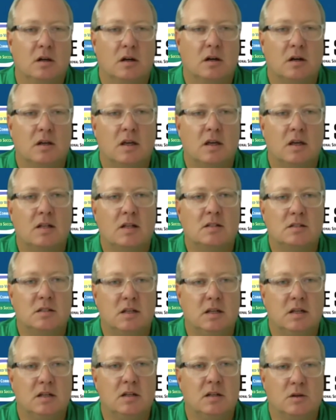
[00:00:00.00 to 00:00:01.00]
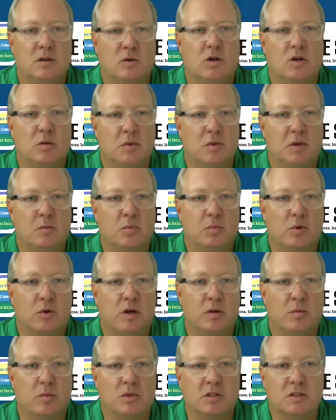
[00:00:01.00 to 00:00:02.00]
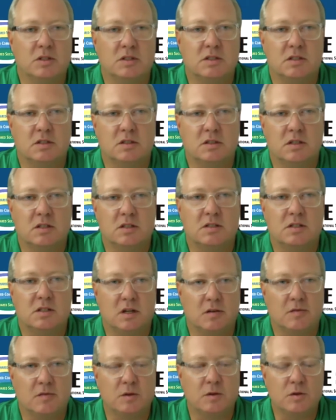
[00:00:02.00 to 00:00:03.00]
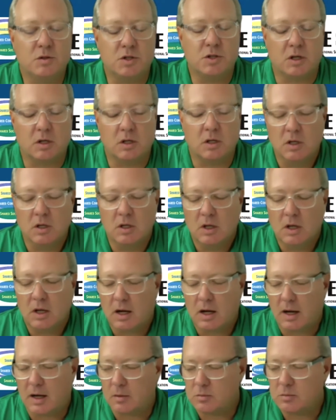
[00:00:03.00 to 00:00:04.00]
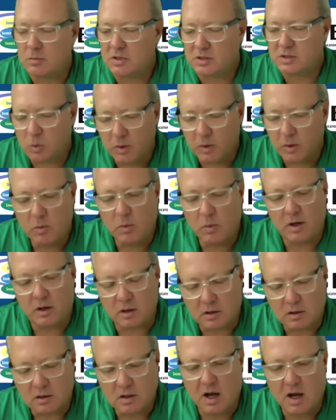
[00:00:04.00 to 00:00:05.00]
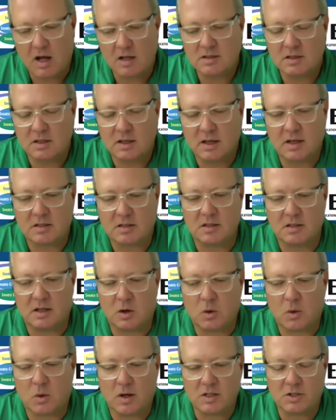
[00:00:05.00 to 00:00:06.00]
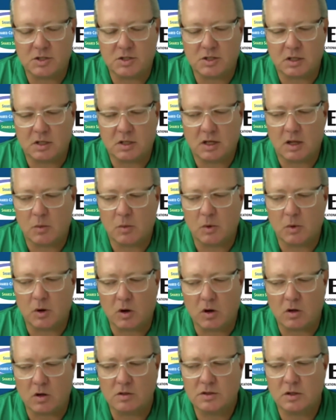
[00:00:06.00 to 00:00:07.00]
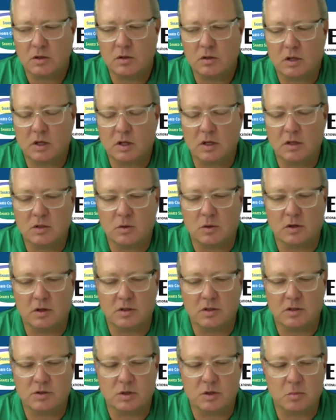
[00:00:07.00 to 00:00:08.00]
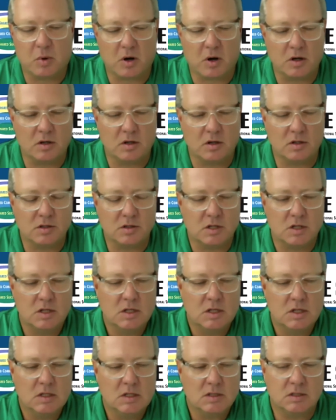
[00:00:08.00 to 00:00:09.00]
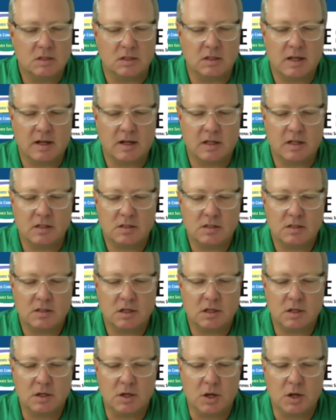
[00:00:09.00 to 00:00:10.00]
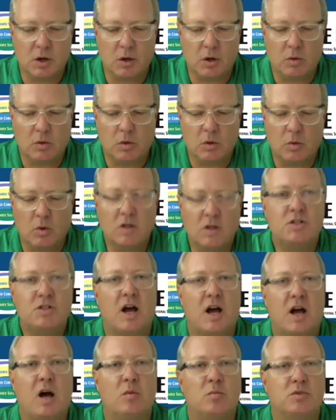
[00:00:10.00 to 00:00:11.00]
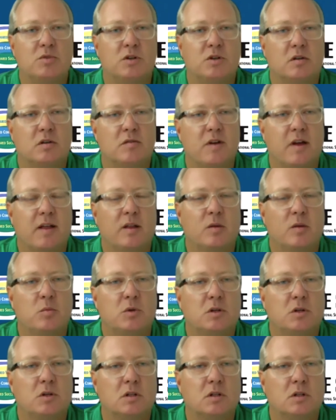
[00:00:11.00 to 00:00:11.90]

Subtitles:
kids need in order to be employable into their future? And so we are constantly asking that question, and we're also looking to our industry partners to let us know what jobs are available